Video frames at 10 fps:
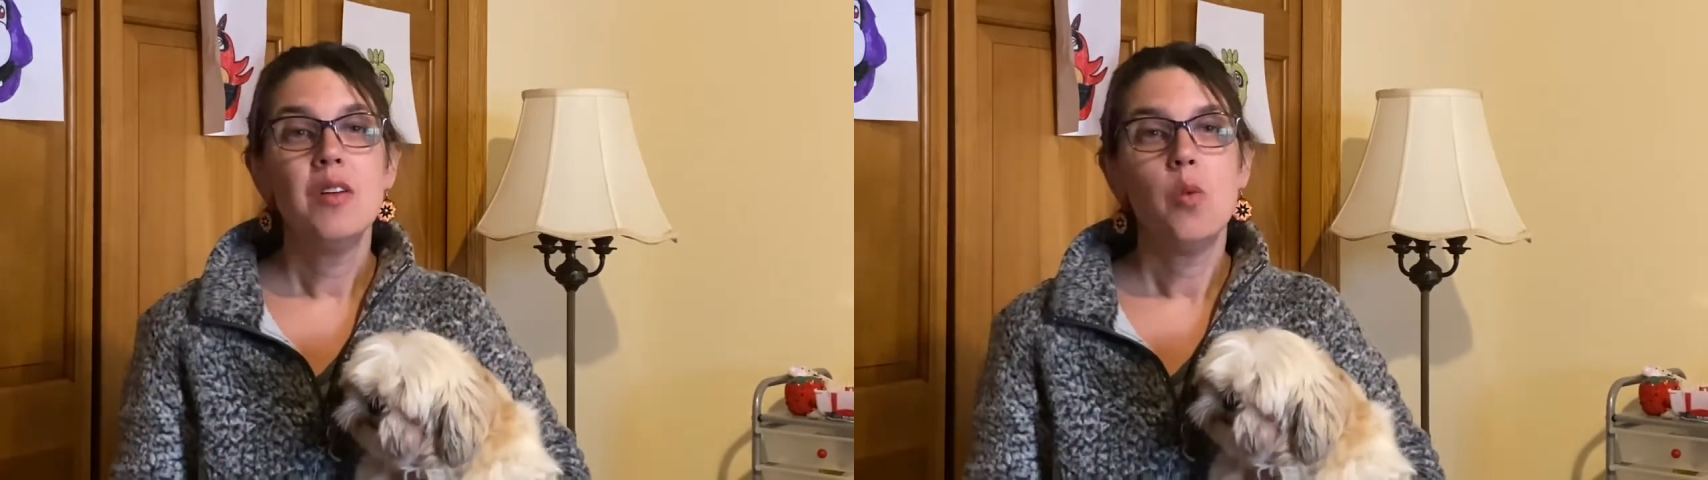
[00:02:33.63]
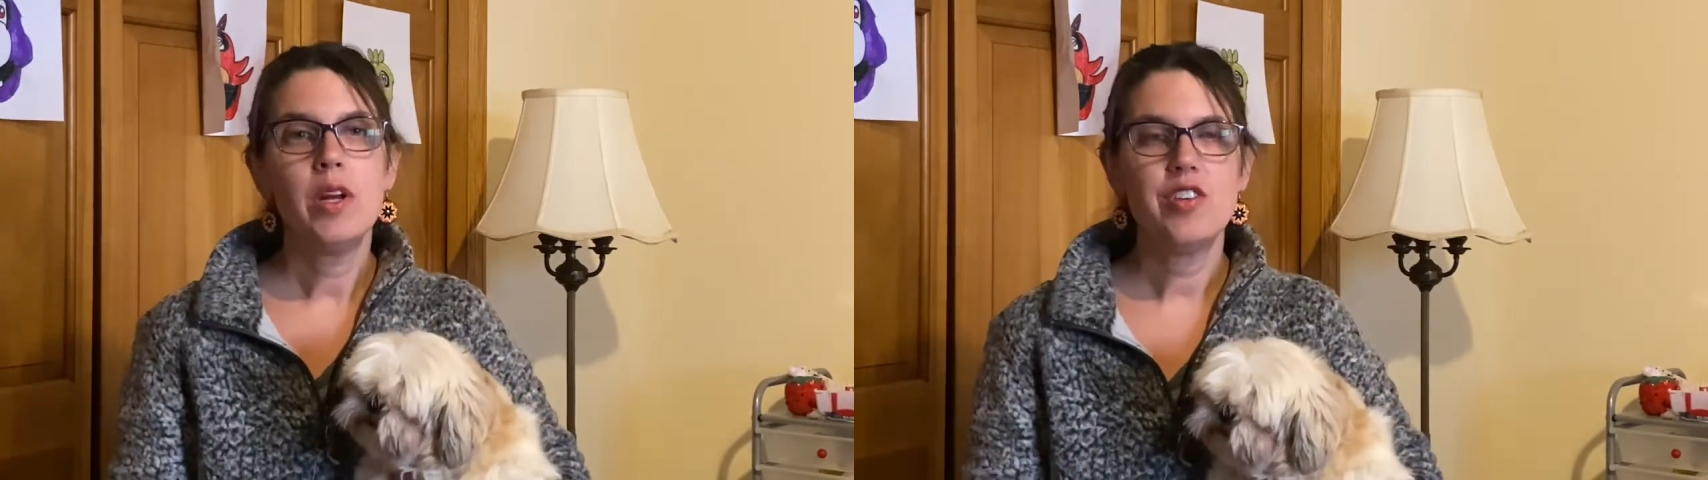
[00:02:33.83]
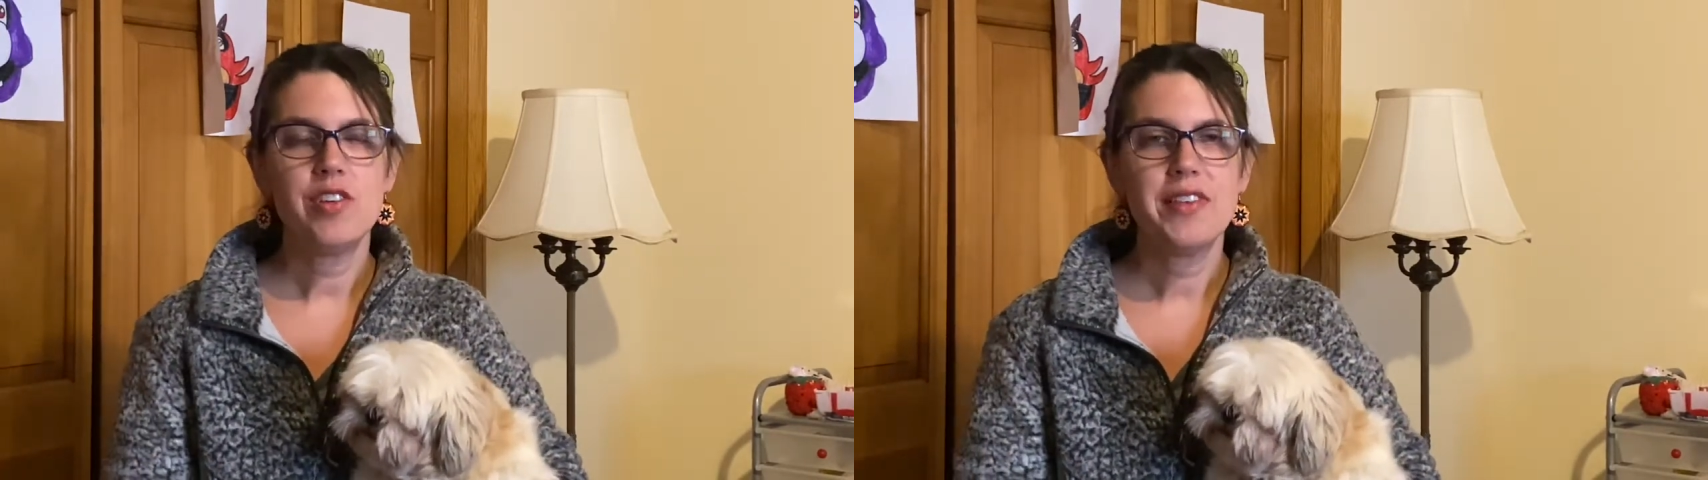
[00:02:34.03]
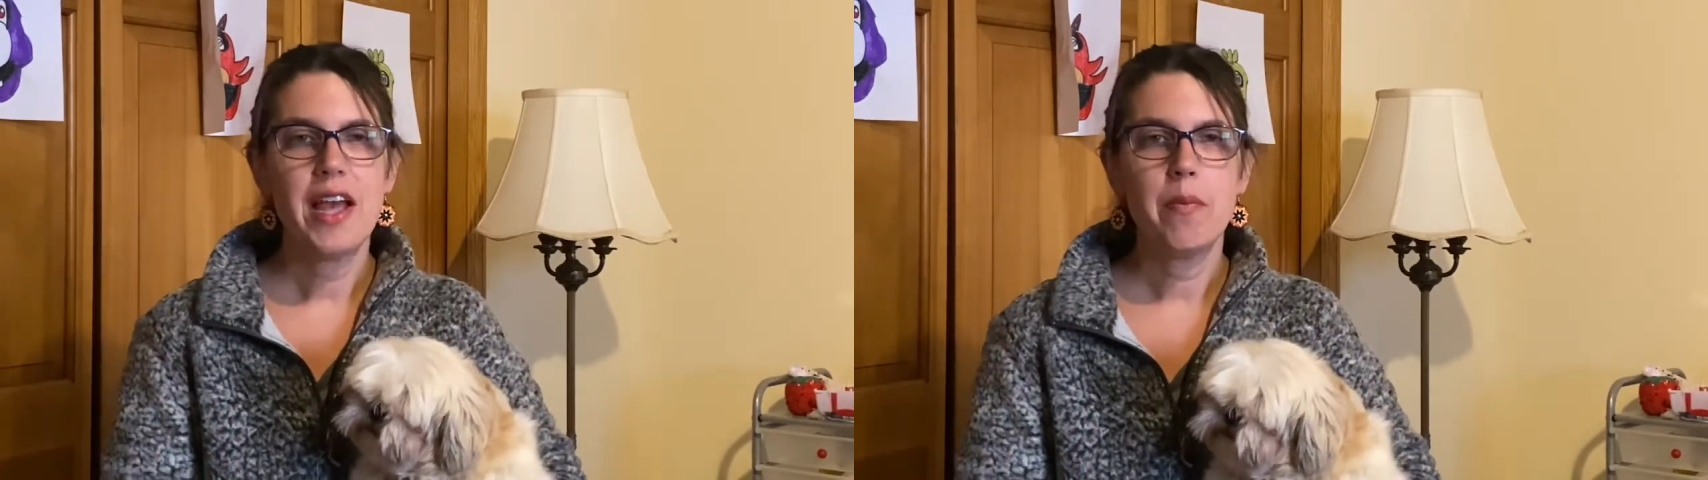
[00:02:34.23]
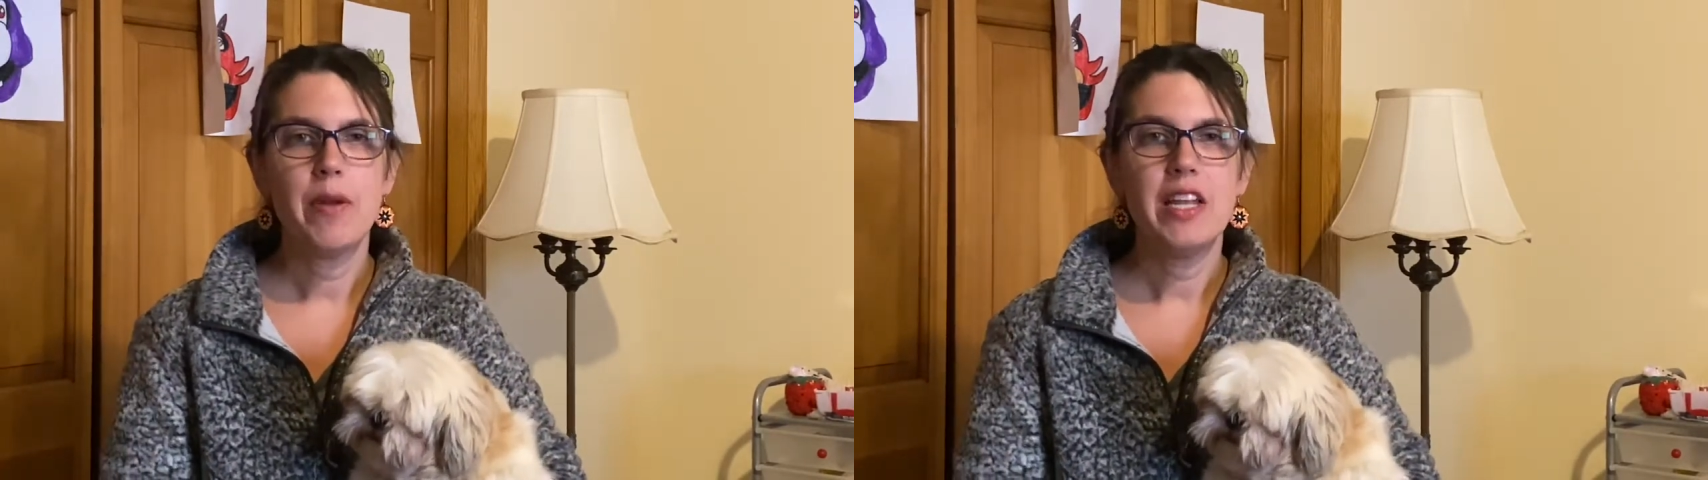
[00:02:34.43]
what just
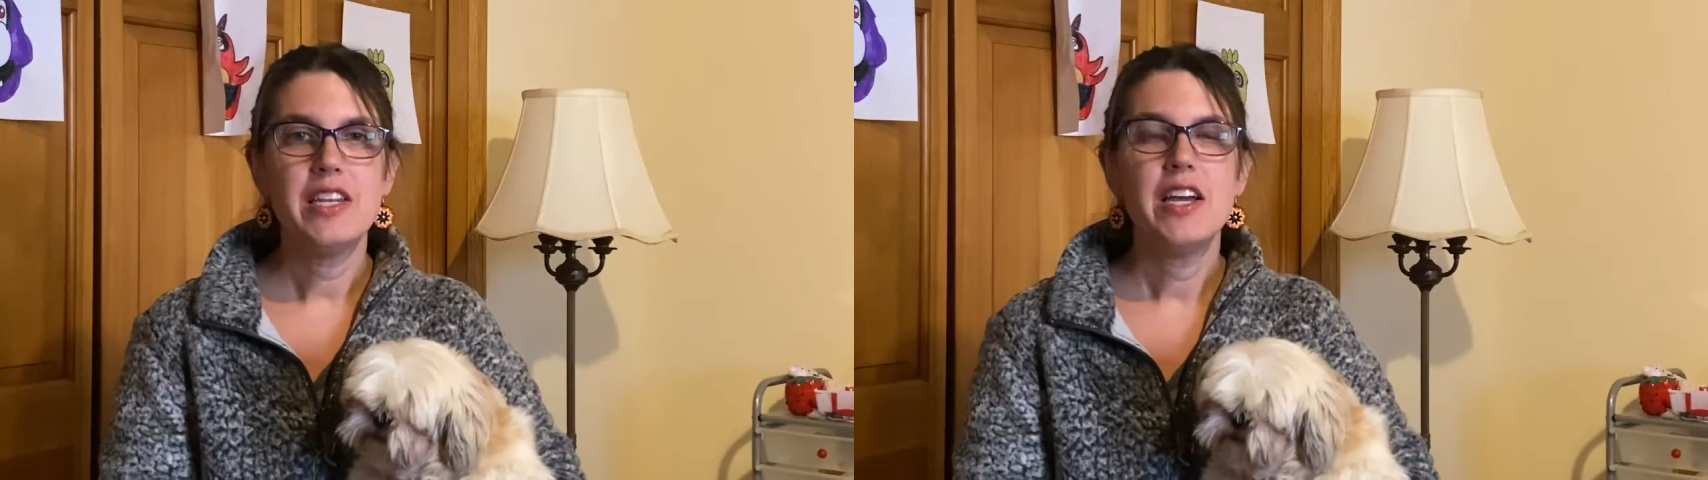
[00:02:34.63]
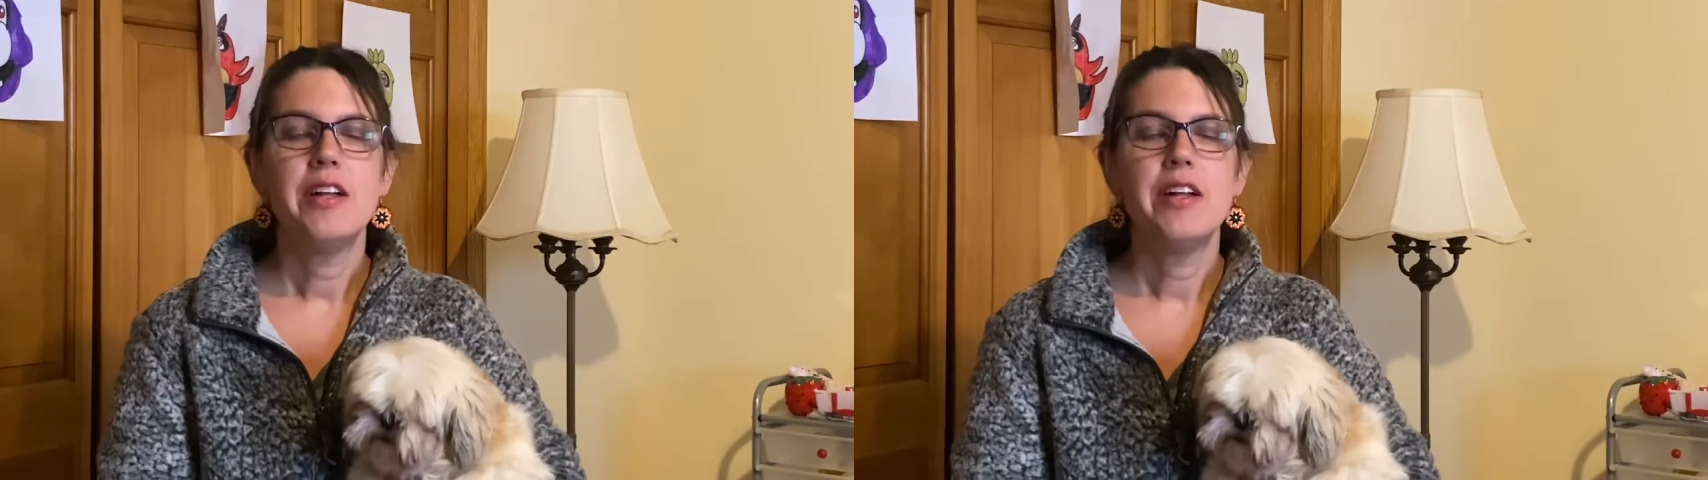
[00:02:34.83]
happened?